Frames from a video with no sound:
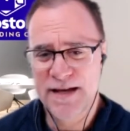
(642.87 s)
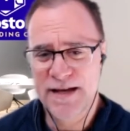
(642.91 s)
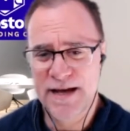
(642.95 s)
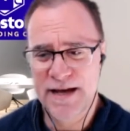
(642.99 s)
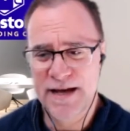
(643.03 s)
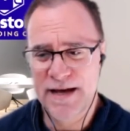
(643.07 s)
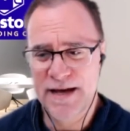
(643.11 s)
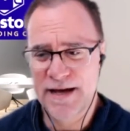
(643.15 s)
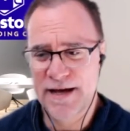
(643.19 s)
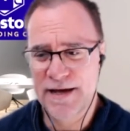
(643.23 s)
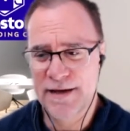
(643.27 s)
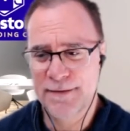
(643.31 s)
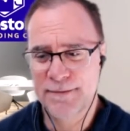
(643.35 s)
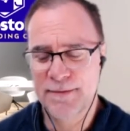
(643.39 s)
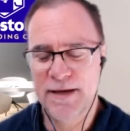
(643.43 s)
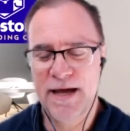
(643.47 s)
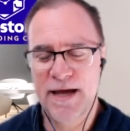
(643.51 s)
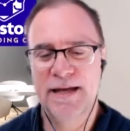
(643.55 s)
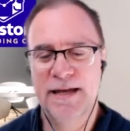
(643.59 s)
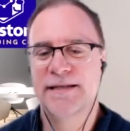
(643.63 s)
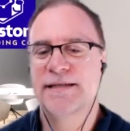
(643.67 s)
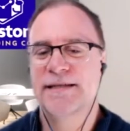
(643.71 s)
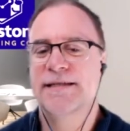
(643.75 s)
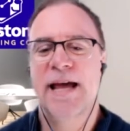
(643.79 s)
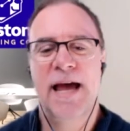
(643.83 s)
Um, and
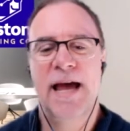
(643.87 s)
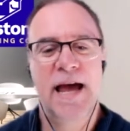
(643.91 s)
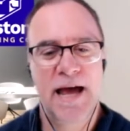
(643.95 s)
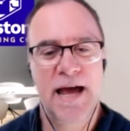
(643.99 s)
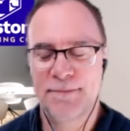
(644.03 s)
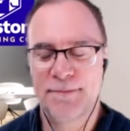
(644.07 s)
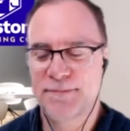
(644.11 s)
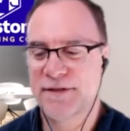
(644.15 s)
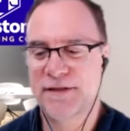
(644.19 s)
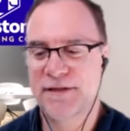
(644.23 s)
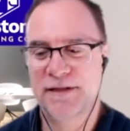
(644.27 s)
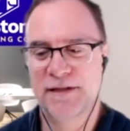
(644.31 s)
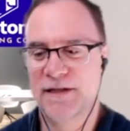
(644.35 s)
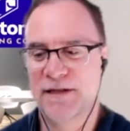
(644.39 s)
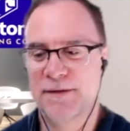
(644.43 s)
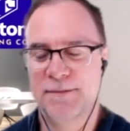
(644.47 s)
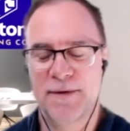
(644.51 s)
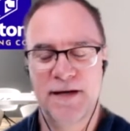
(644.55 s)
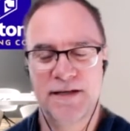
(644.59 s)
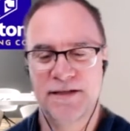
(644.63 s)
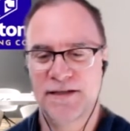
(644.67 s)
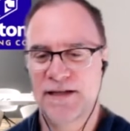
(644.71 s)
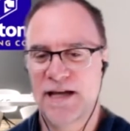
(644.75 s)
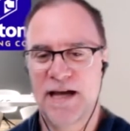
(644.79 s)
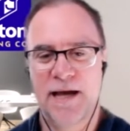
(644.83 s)
it's absolutely
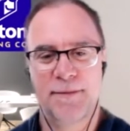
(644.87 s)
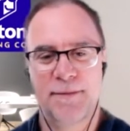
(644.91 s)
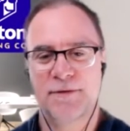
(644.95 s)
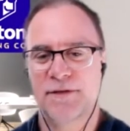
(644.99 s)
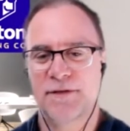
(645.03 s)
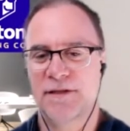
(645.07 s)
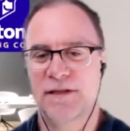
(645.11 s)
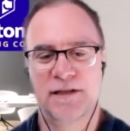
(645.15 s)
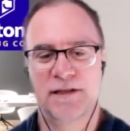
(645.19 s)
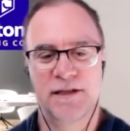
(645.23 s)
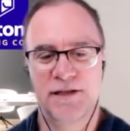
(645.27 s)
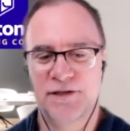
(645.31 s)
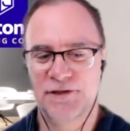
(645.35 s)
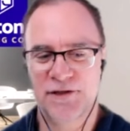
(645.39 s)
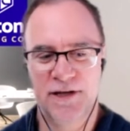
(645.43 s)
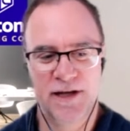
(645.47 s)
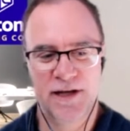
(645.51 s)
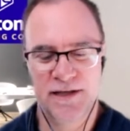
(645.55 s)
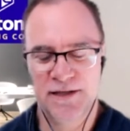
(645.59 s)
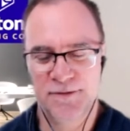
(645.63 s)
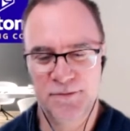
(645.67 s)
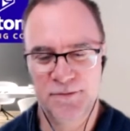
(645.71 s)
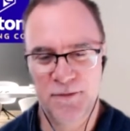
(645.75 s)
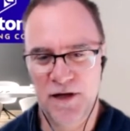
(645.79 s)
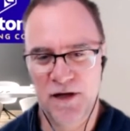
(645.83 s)
amazing, absolutely
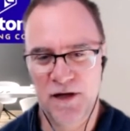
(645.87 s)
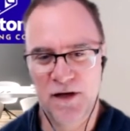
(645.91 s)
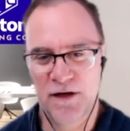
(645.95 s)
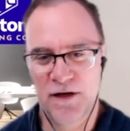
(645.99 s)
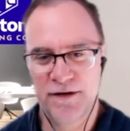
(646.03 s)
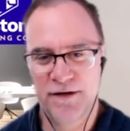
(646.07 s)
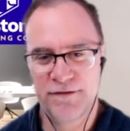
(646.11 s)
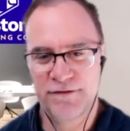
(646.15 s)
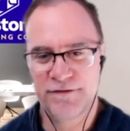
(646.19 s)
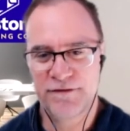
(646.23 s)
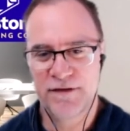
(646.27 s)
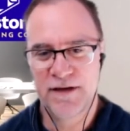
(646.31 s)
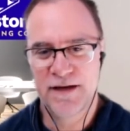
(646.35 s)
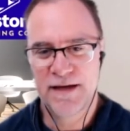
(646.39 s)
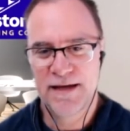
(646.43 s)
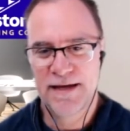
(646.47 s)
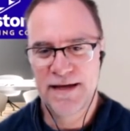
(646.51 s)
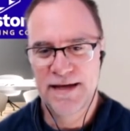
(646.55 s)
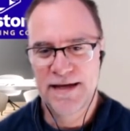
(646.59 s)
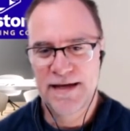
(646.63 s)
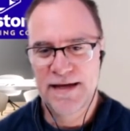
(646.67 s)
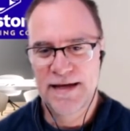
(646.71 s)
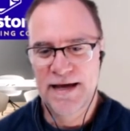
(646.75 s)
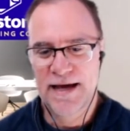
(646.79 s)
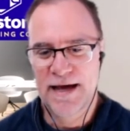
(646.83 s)
changed my life. Mm
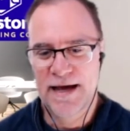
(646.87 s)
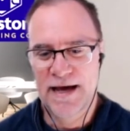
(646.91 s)
-hmm.